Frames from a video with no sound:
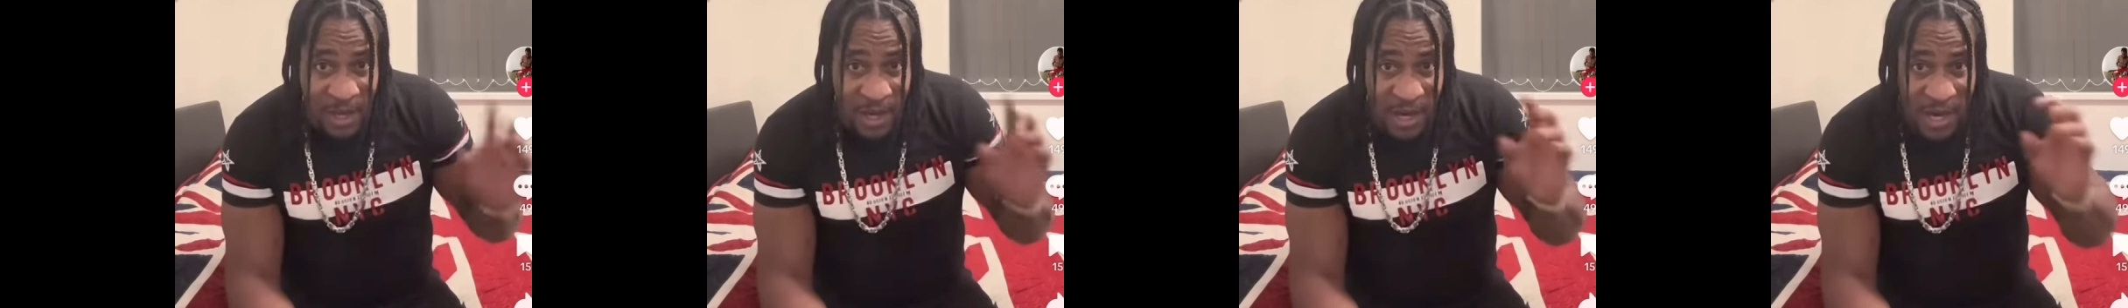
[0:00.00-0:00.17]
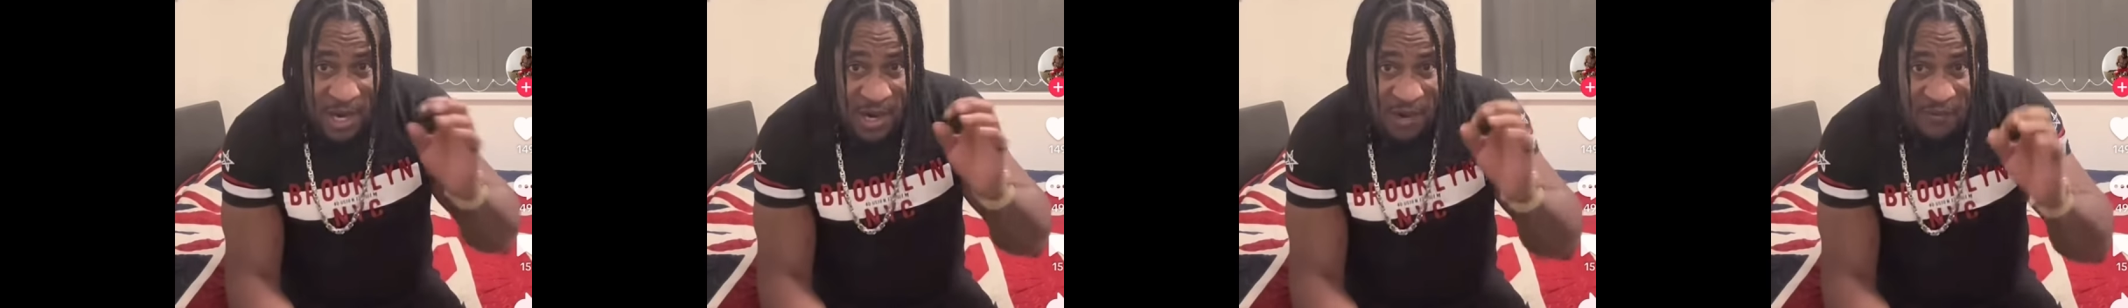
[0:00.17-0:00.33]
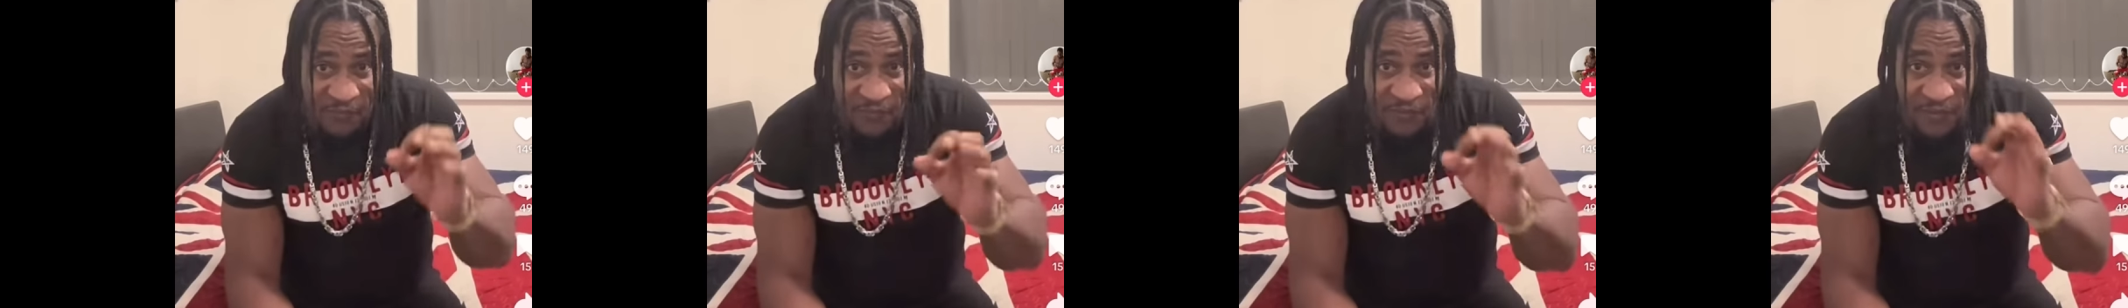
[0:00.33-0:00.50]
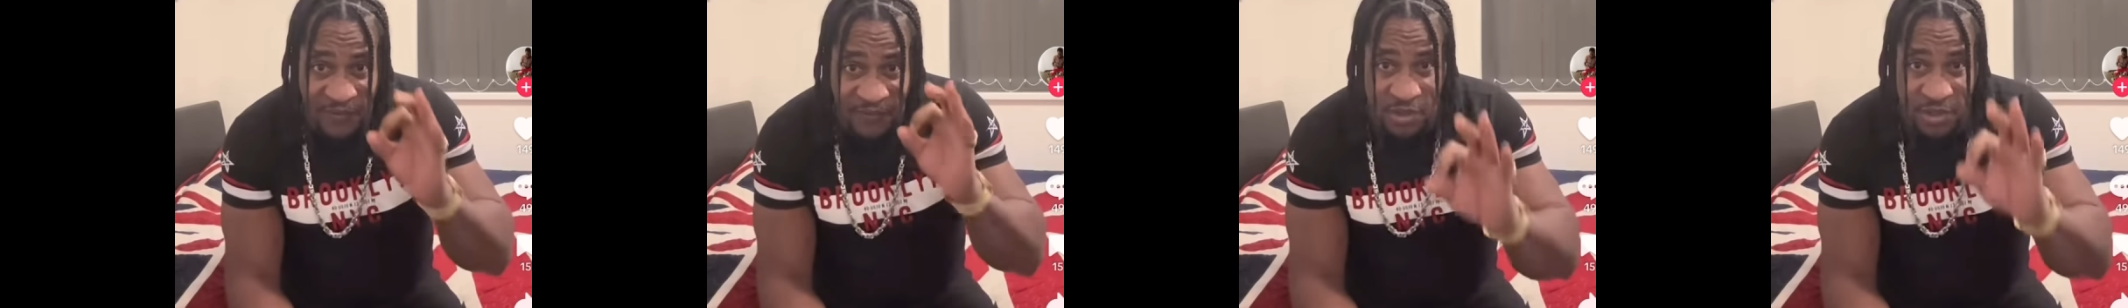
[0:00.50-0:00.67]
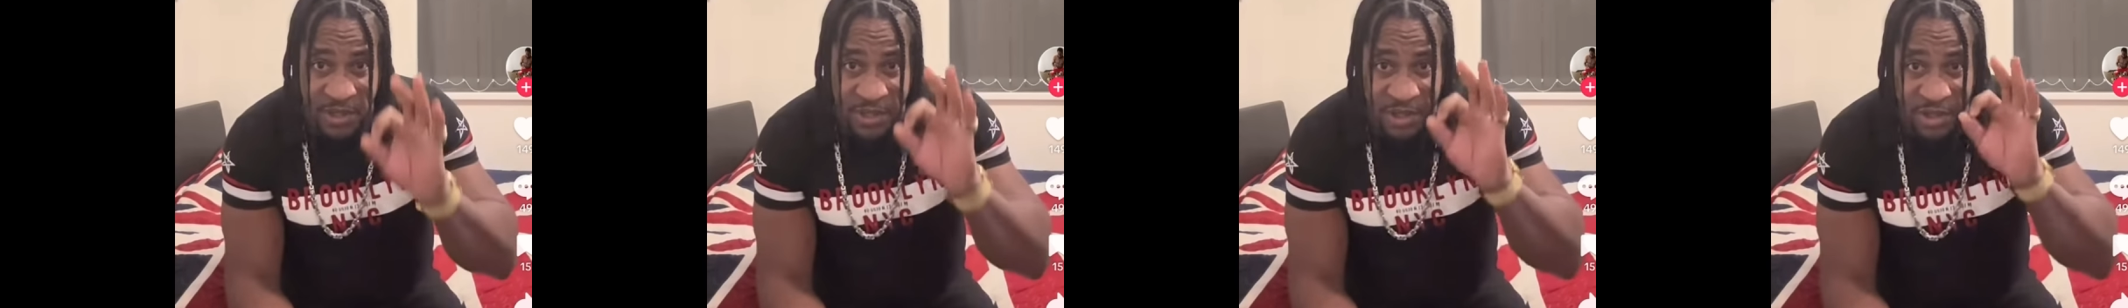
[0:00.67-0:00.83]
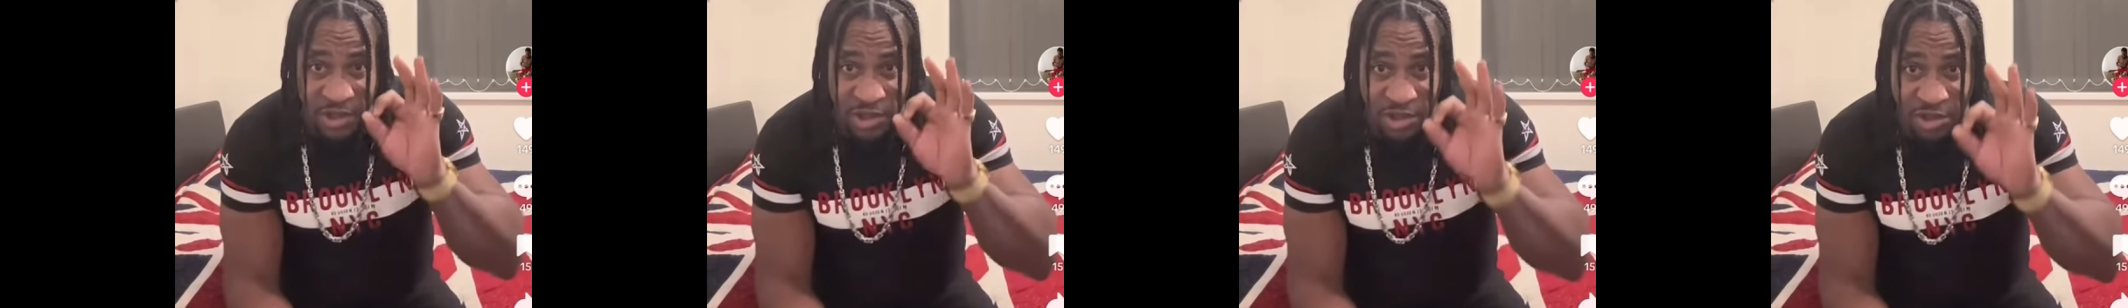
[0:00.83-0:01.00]
every
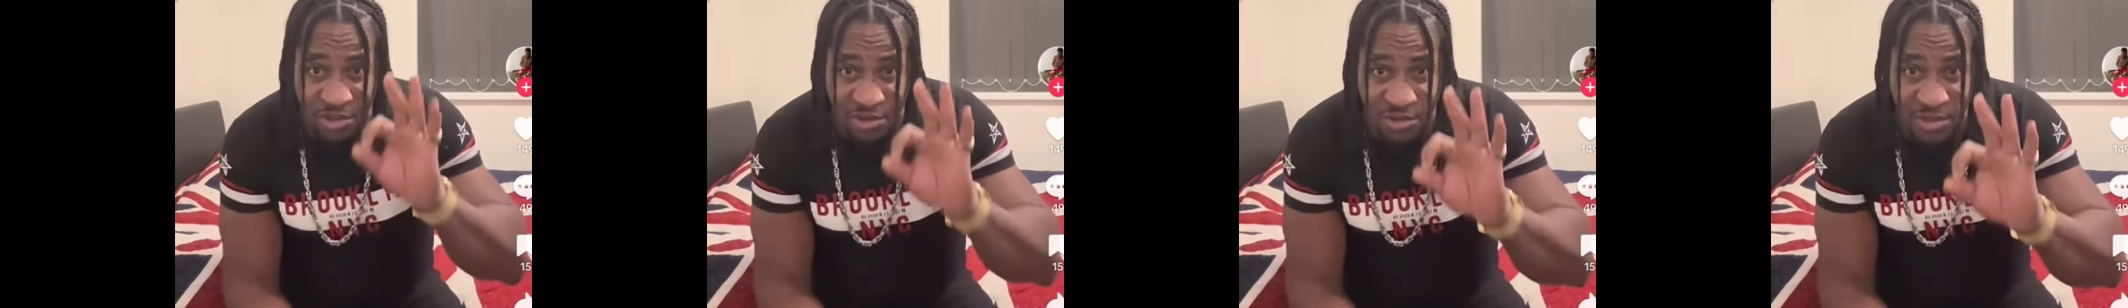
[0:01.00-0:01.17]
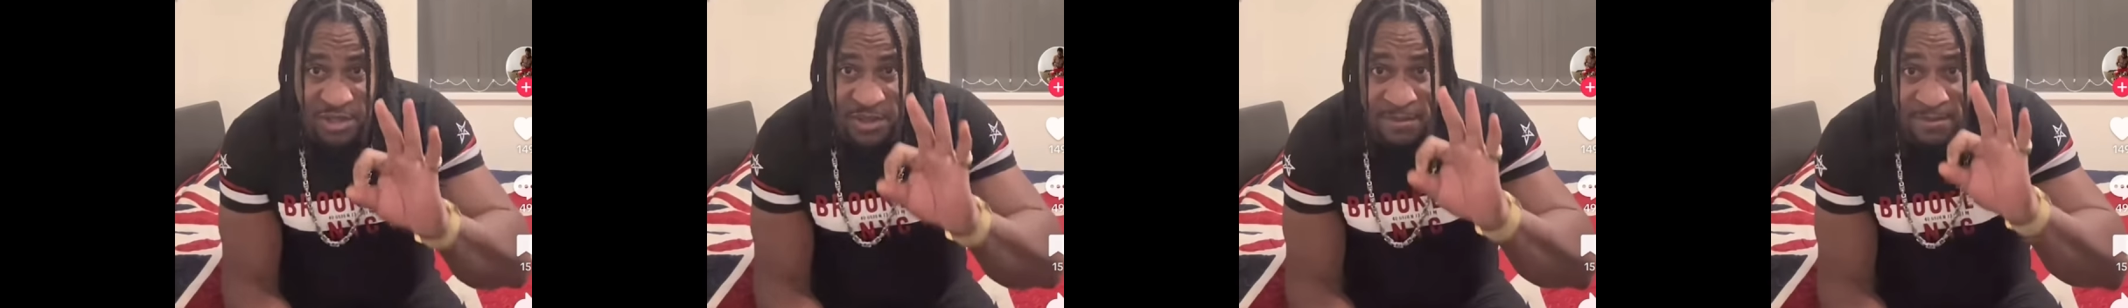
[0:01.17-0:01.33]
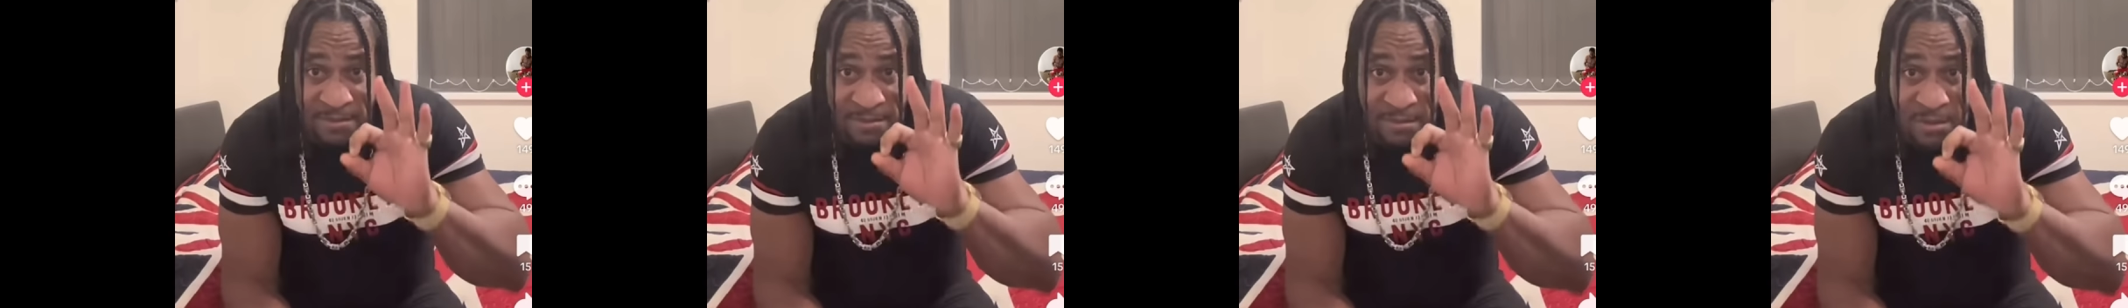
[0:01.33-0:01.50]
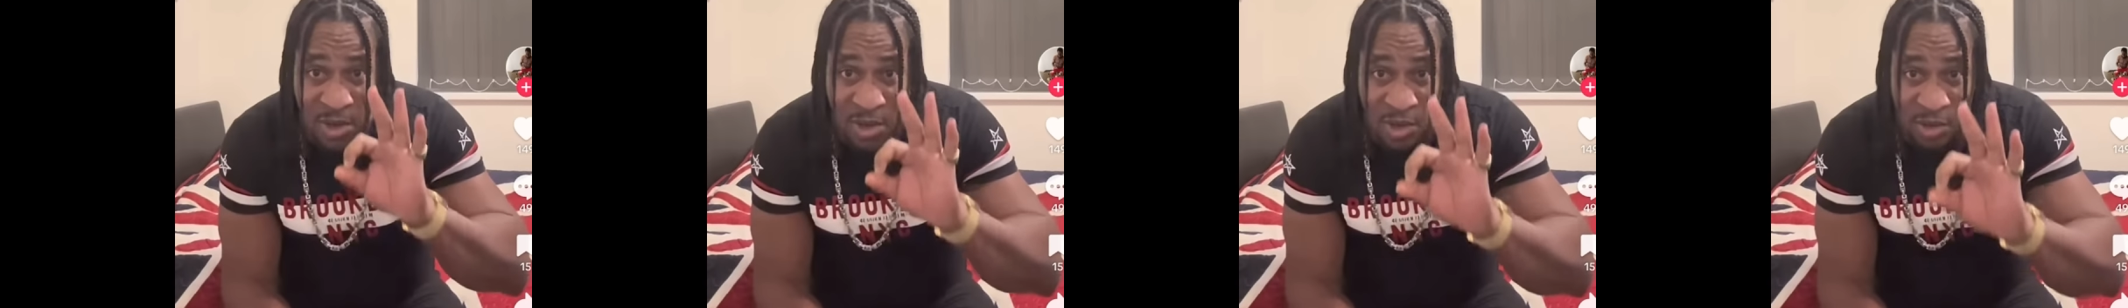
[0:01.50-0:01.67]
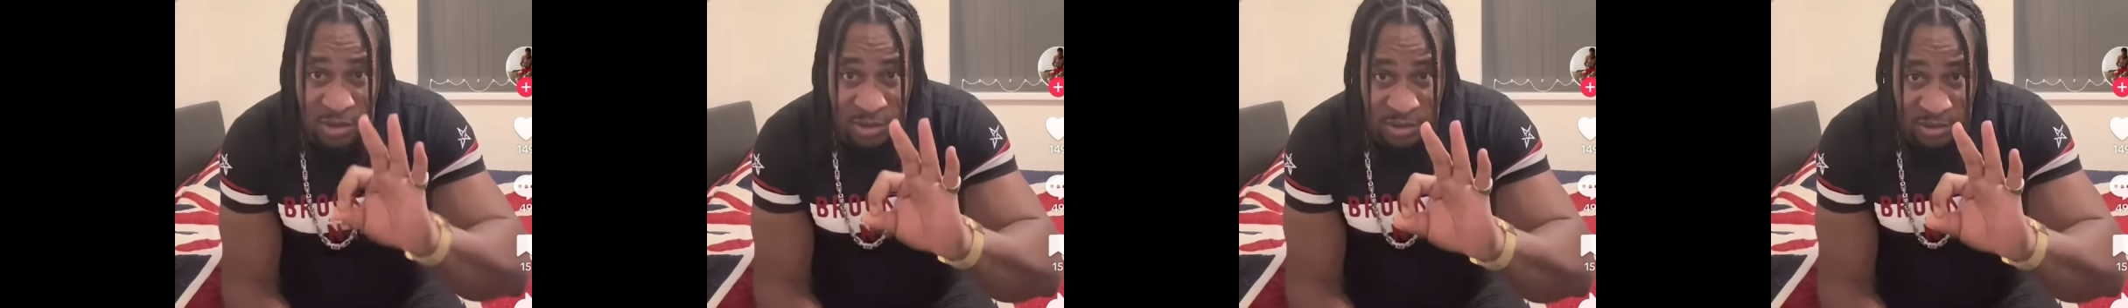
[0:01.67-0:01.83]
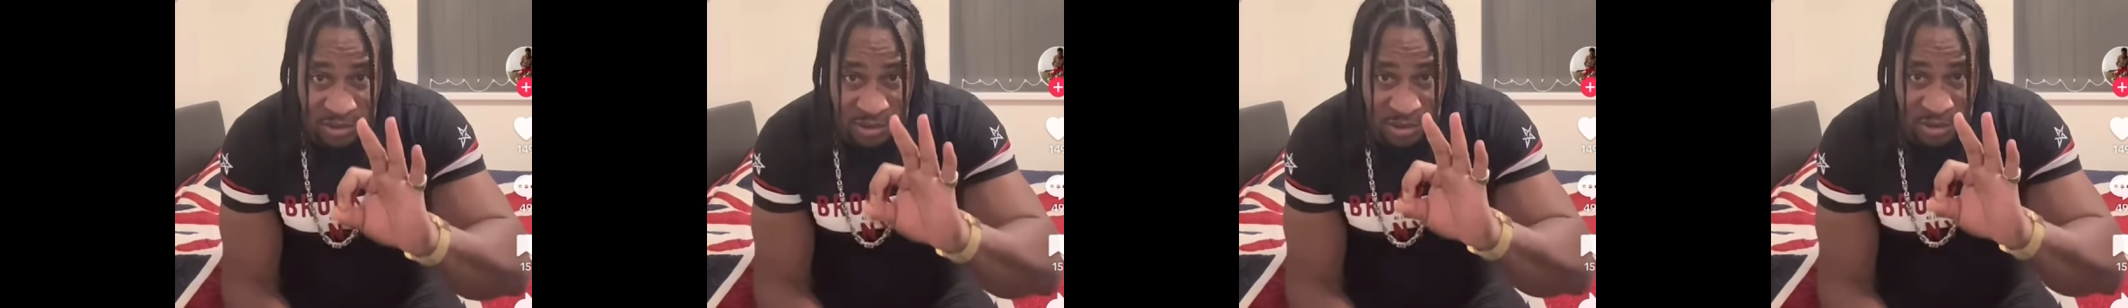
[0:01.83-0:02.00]
three
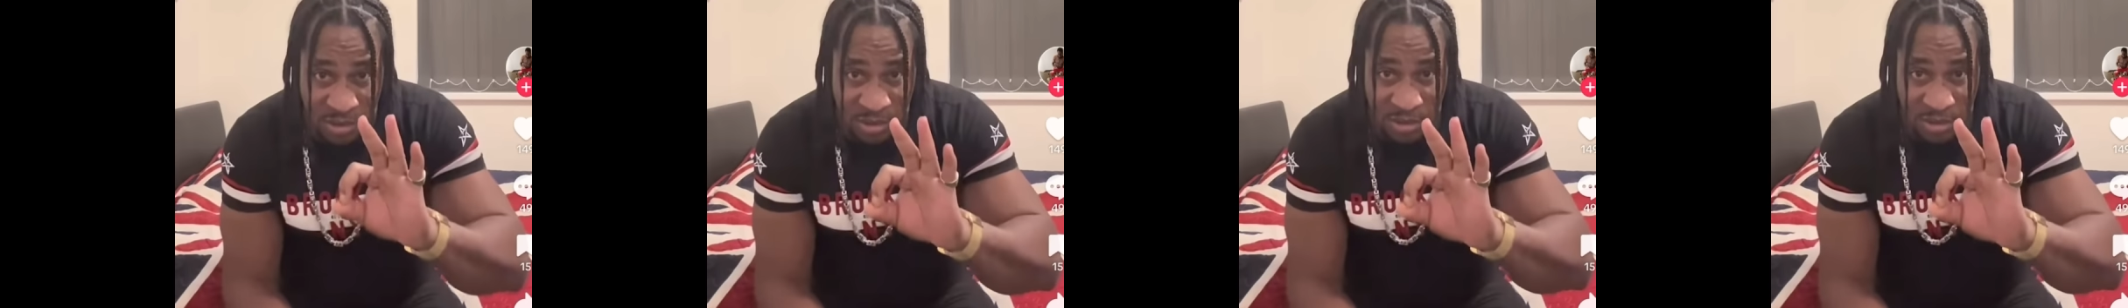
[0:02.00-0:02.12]
months.